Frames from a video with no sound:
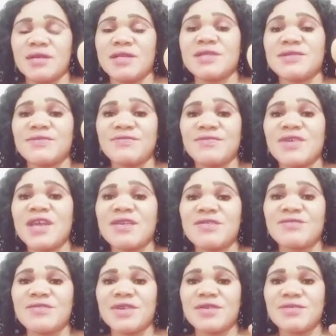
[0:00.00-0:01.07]
is
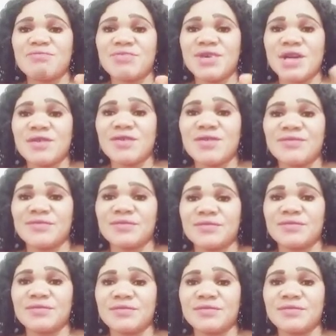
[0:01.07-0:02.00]
very, very powerful.